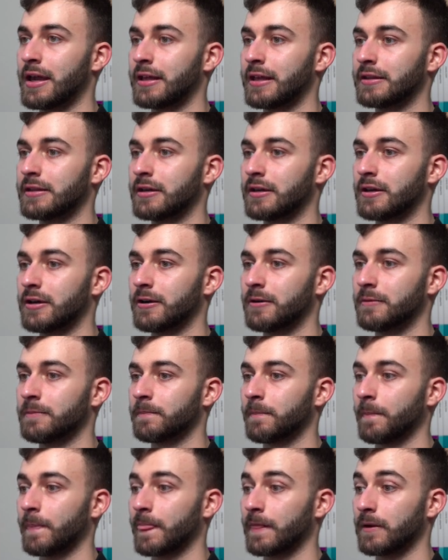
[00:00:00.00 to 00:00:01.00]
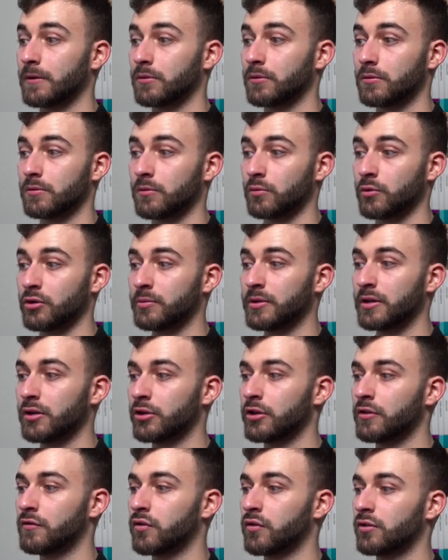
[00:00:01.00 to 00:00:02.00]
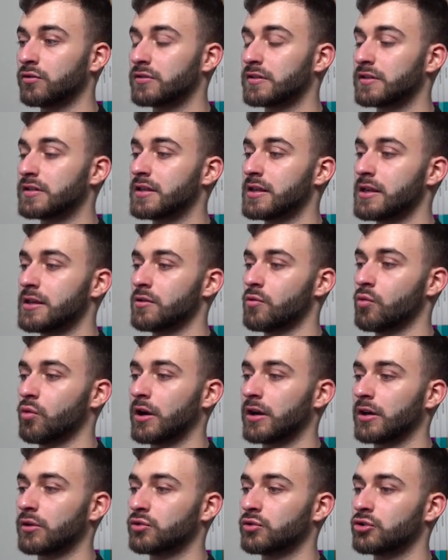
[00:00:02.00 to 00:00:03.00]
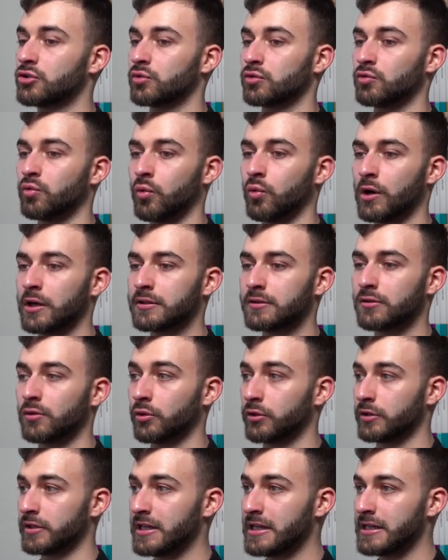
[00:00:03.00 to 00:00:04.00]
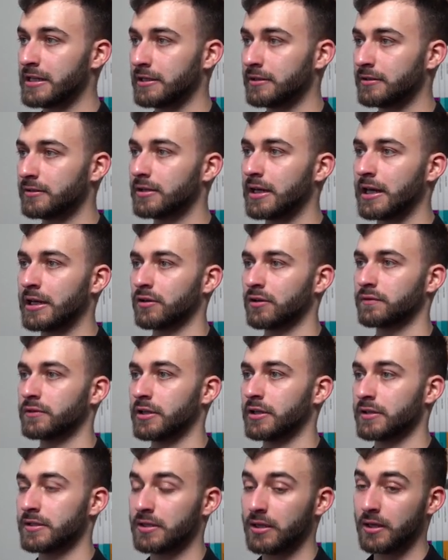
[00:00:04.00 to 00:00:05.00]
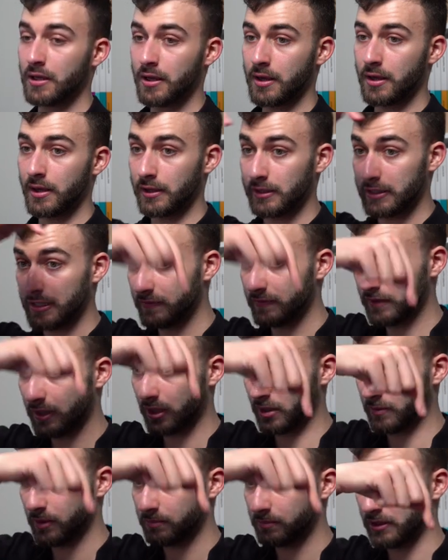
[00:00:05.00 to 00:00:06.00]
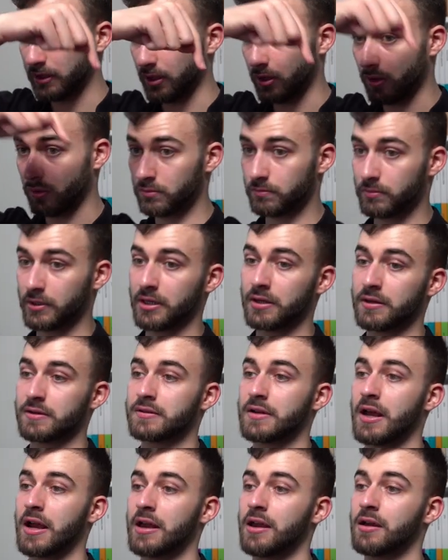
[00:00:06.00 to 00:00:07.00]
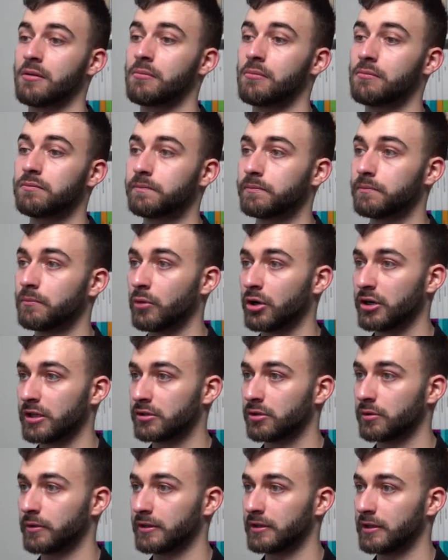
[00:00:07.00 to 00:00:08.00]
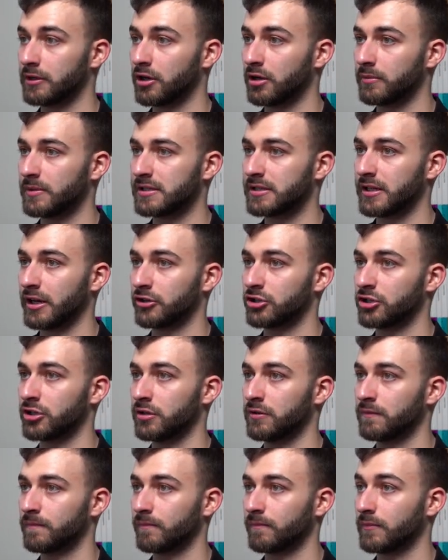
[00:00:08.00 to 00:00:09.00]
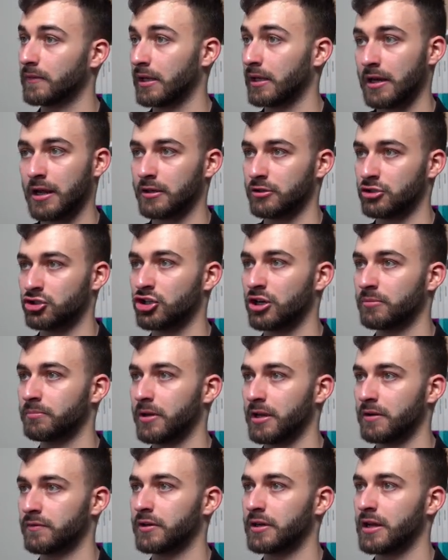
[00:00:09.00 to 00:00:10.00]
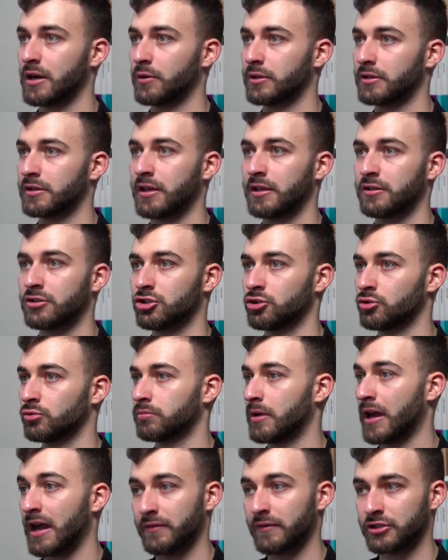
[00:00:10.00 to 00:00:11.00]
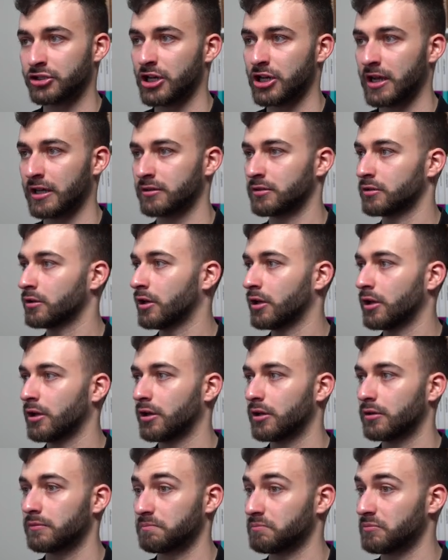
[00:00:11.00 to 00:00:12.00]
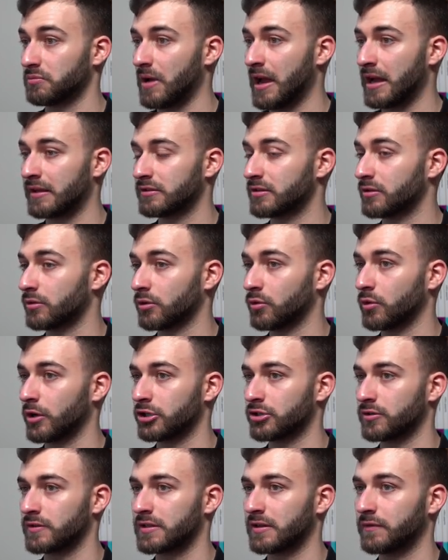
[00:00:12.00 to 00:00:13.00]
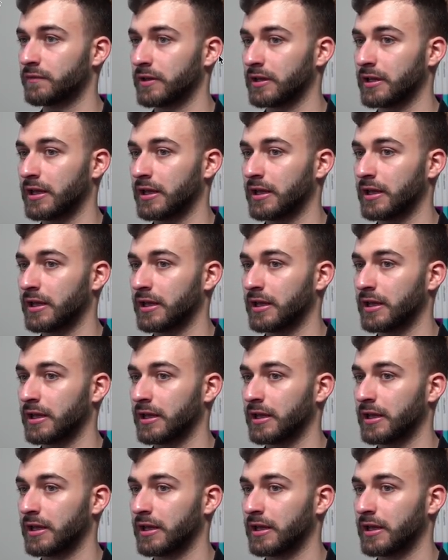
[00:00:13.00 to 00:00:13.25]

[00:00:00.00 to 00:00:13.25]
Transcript: um, we'll be looking forward to seeing what else you would want or need out of this. Leave a comment below because I am monitoring the comment section and I jump every now and then to have a chat, answer a question, something like